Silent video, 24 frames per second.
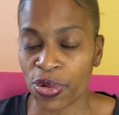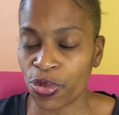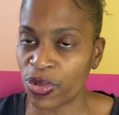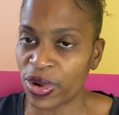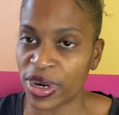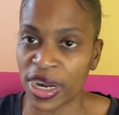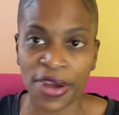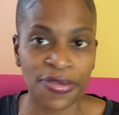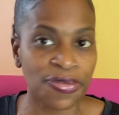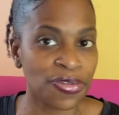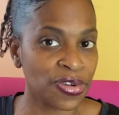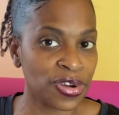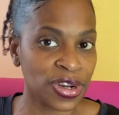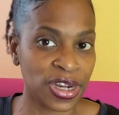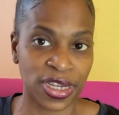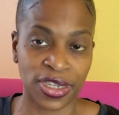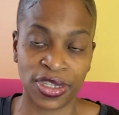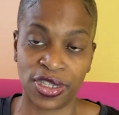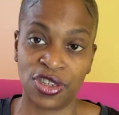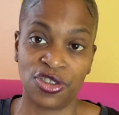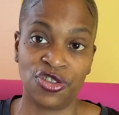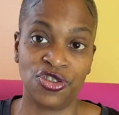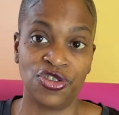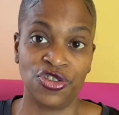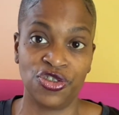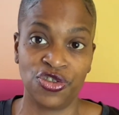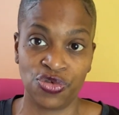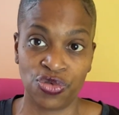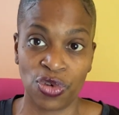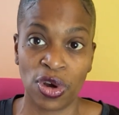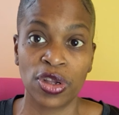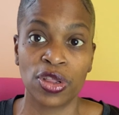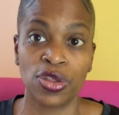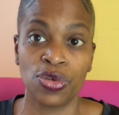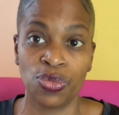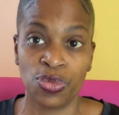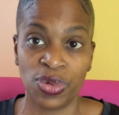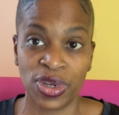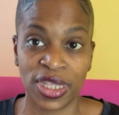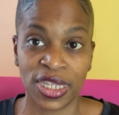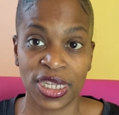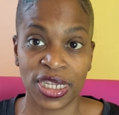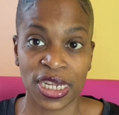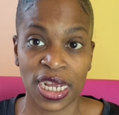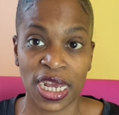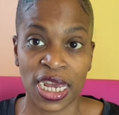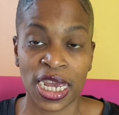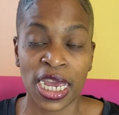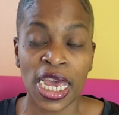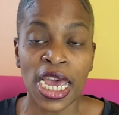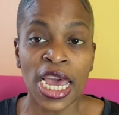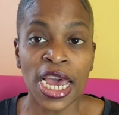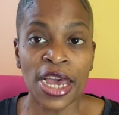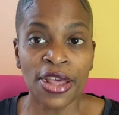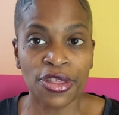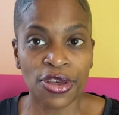Whatever it is that you're struggling with today,